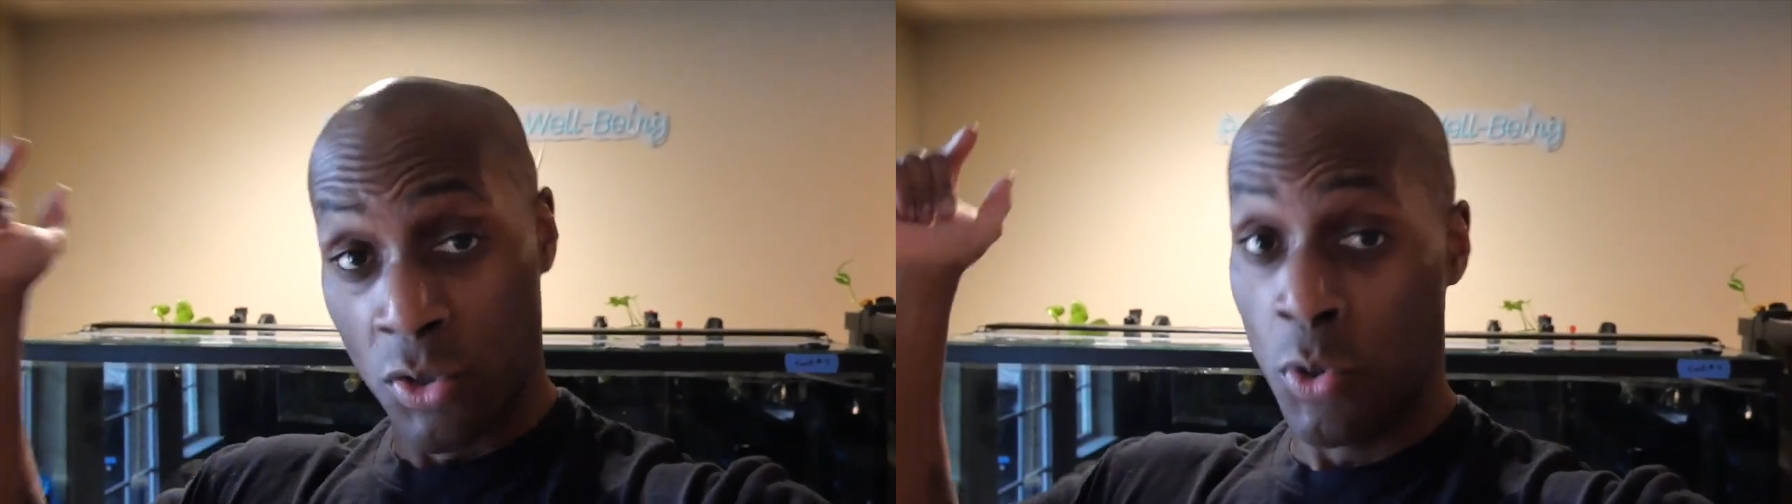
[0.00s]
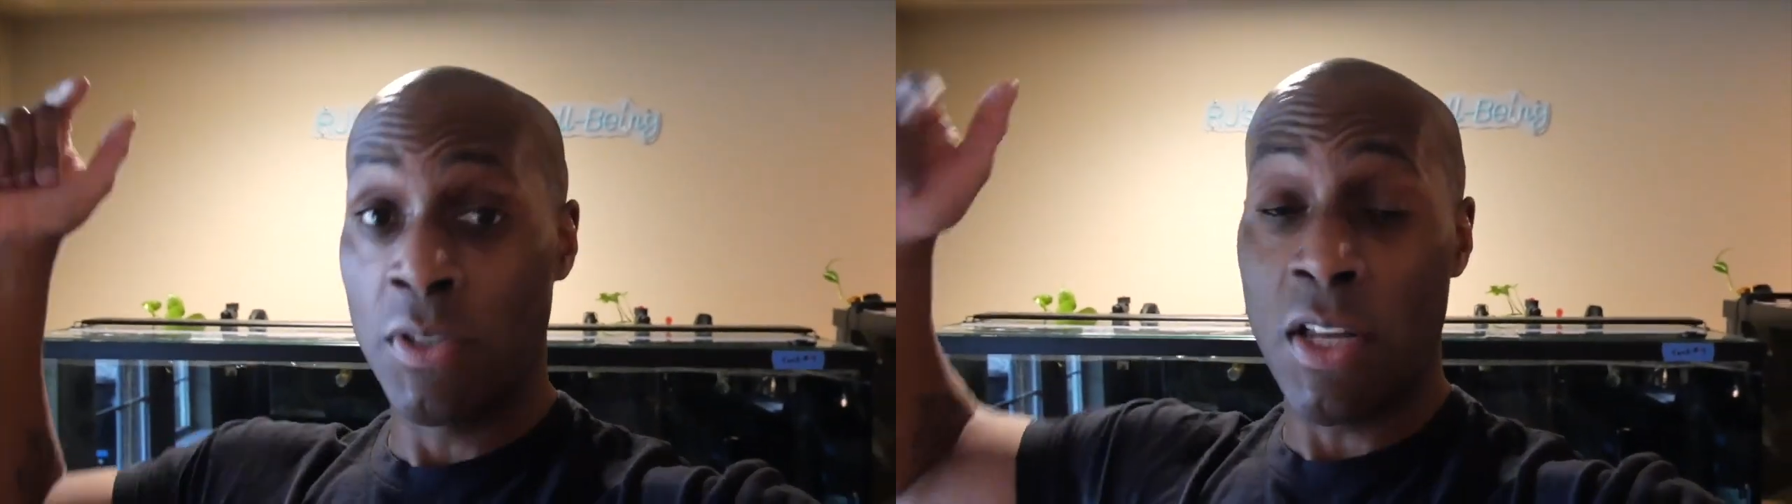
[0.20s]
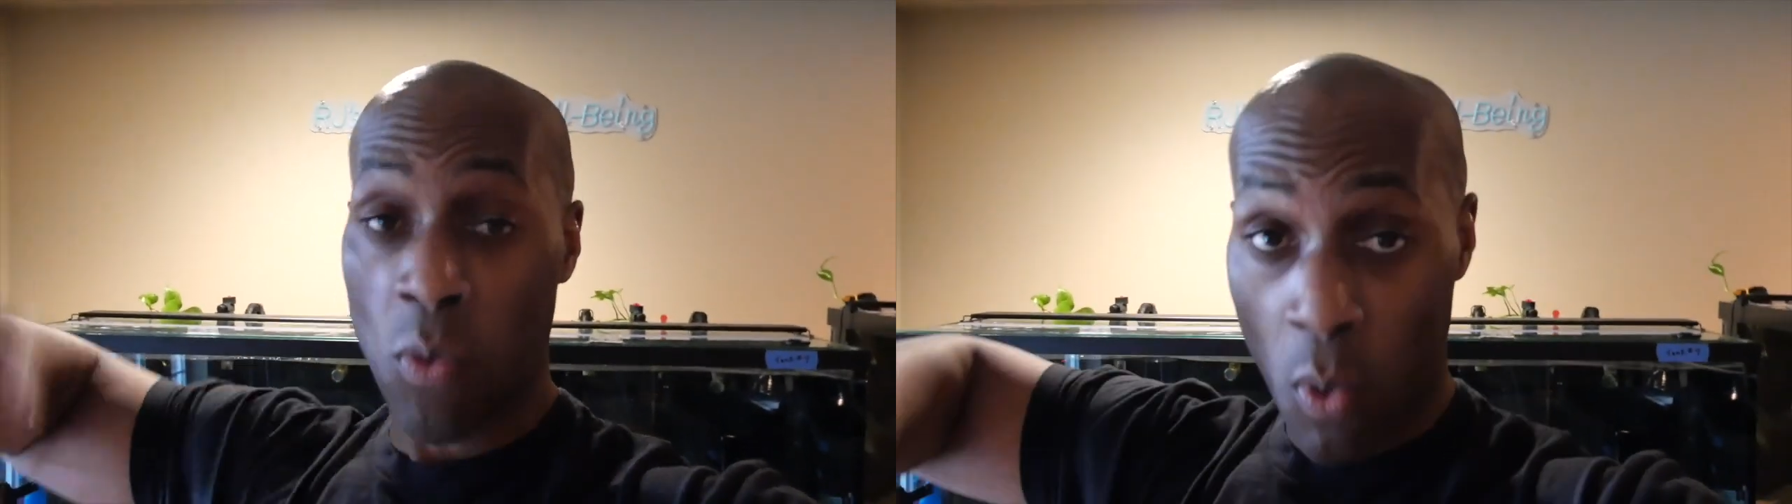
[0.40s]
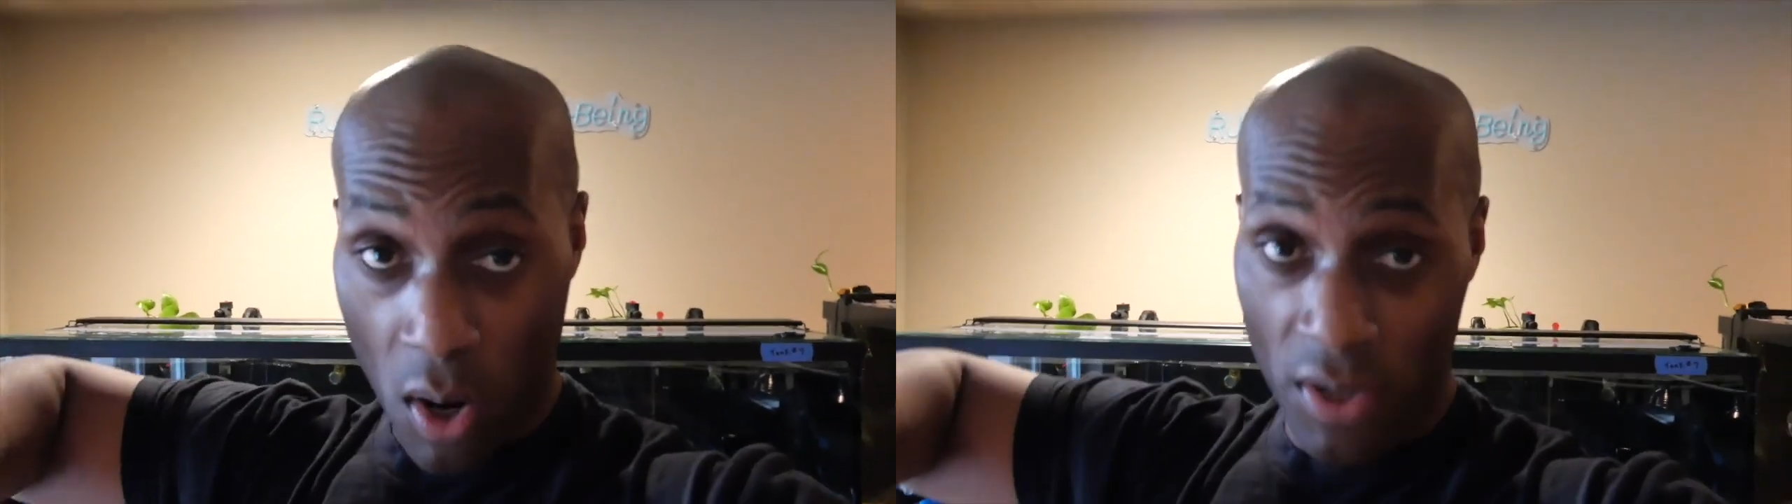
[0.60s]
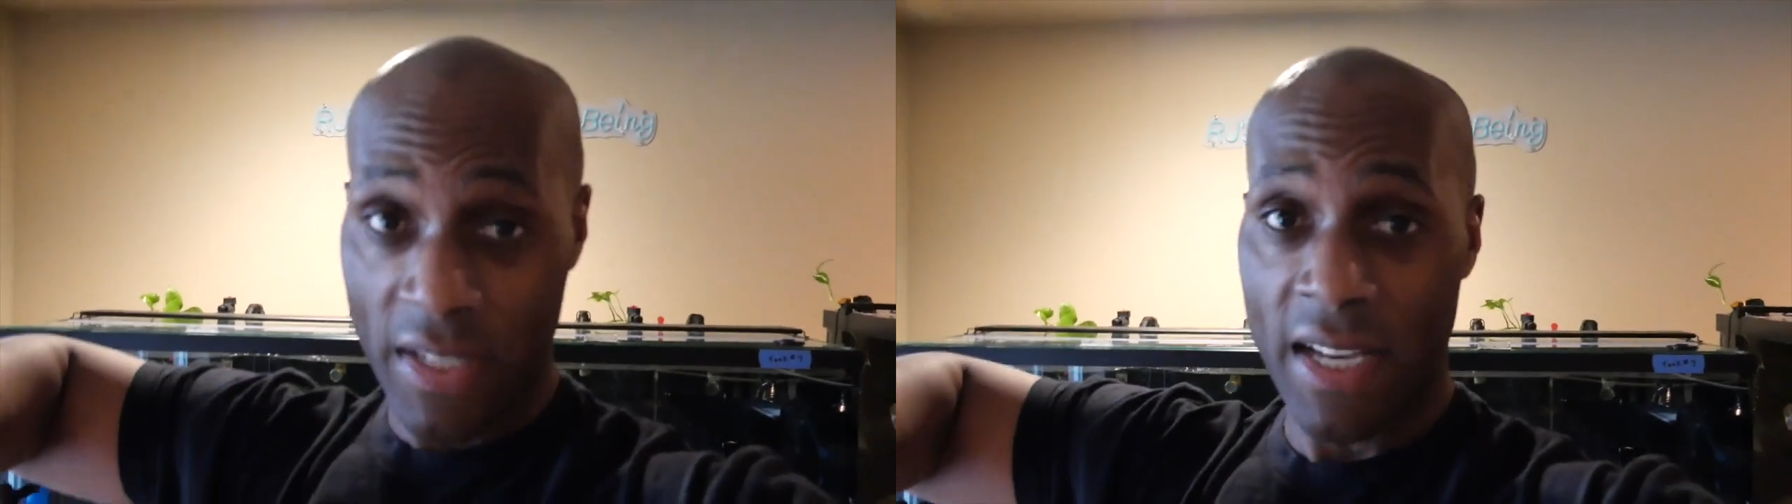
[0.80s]
do another
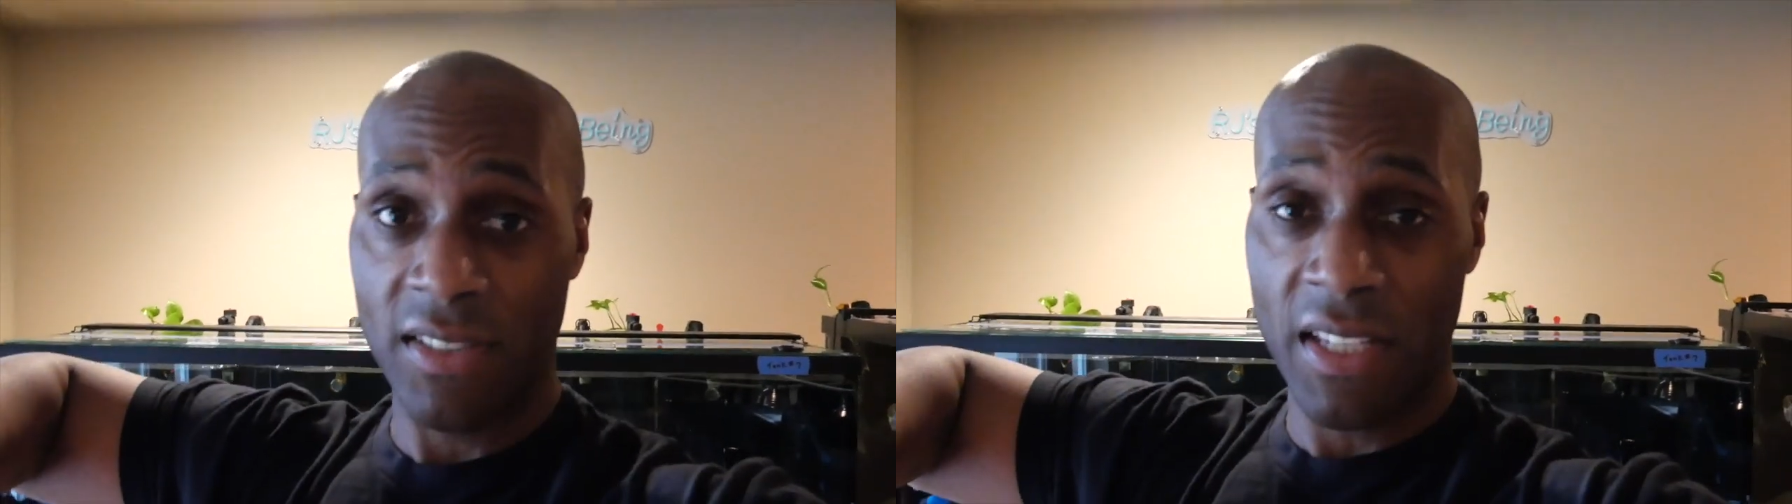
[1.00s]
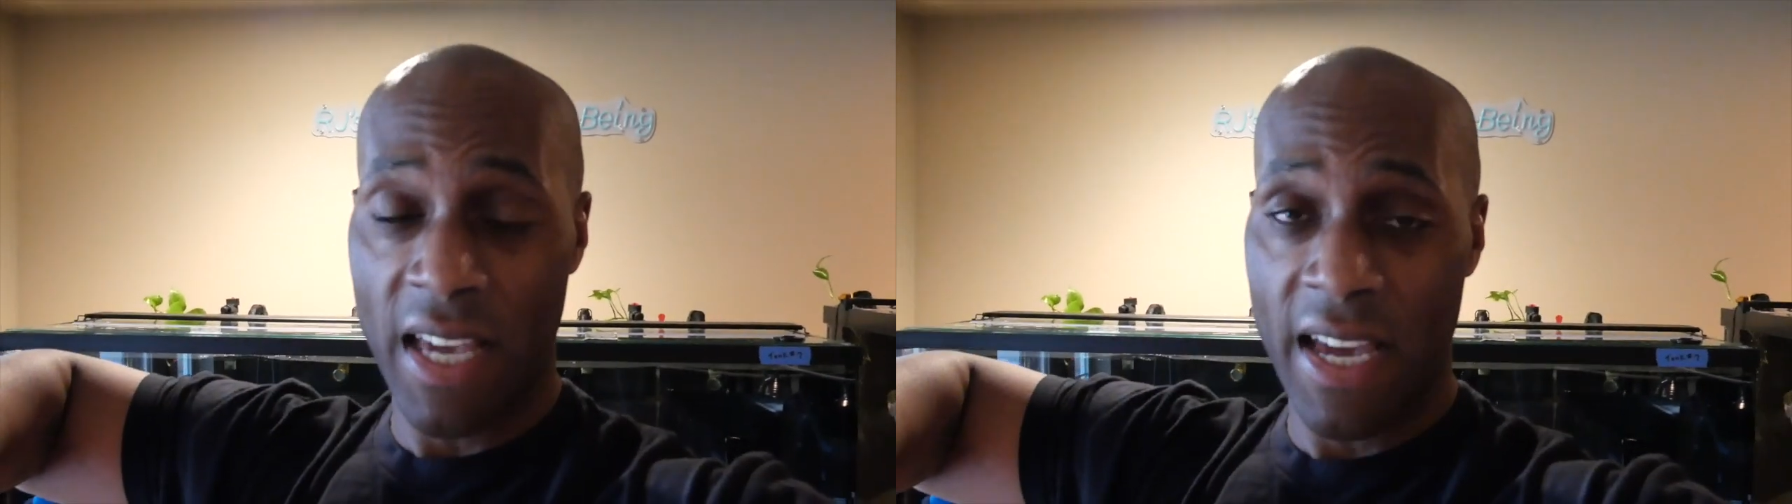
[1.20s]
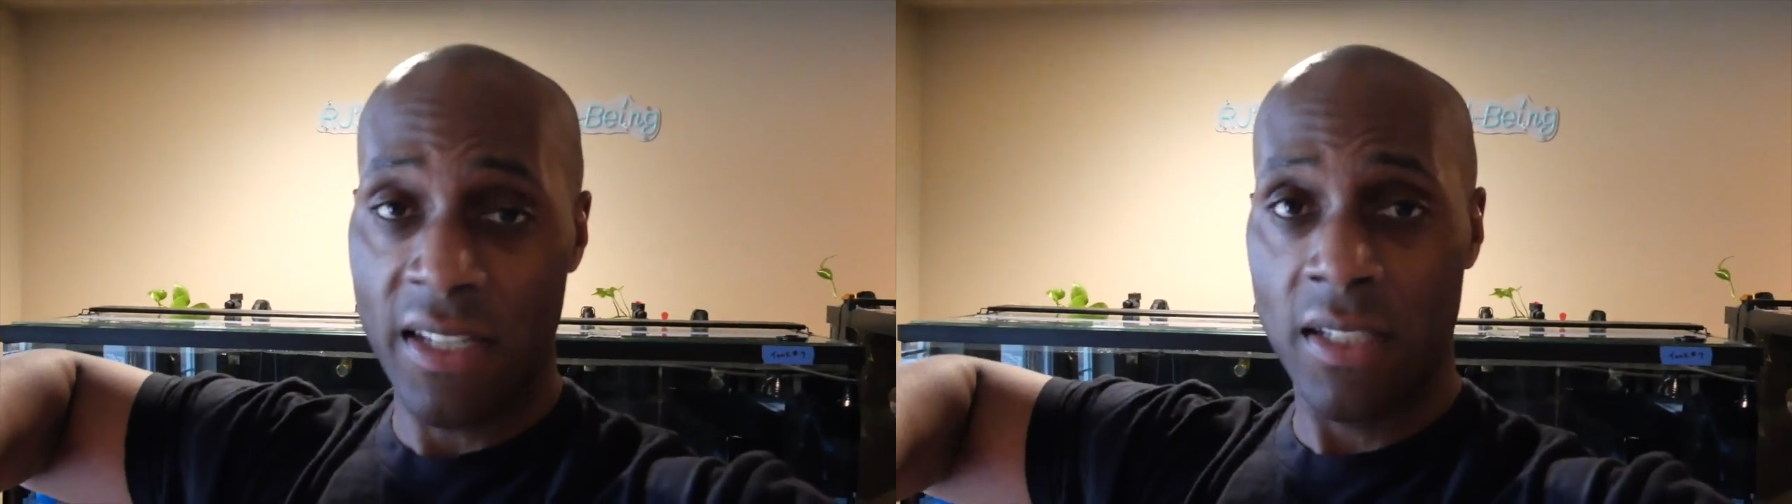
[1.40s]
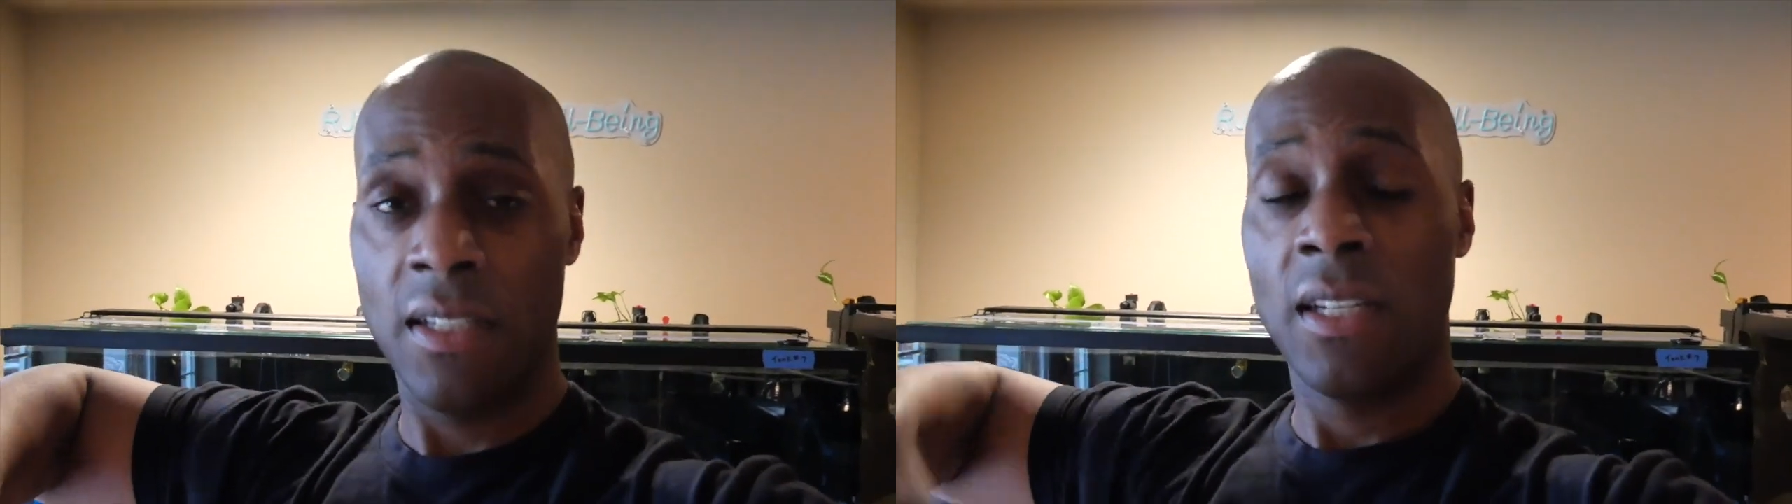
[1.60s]
water test again,